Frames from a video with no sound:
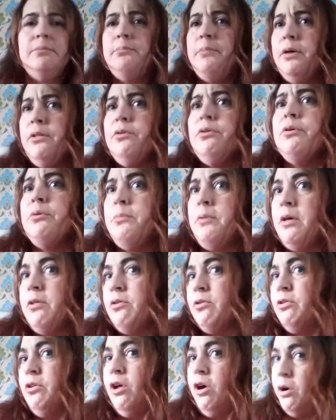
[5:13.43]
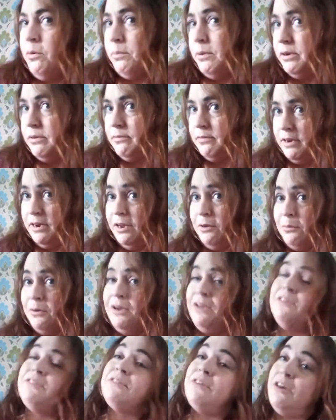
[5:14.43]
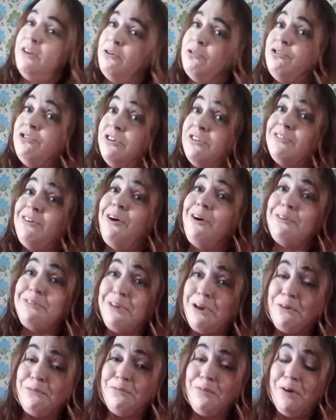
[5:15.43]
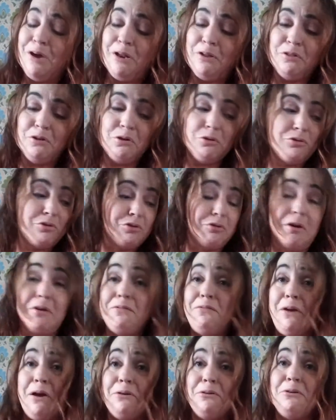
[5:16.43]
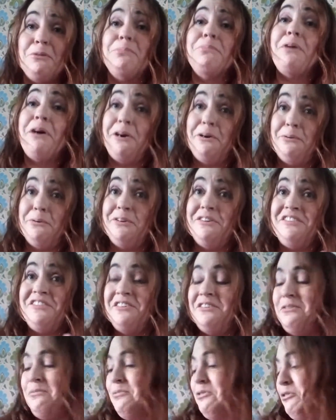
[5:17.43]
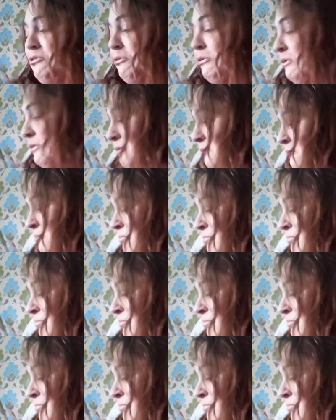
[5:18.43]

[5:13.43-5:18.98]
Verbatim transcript: mother or mother-in-law, but anyways, I know she has a hard time finding those, so I found them. I want to send them to her.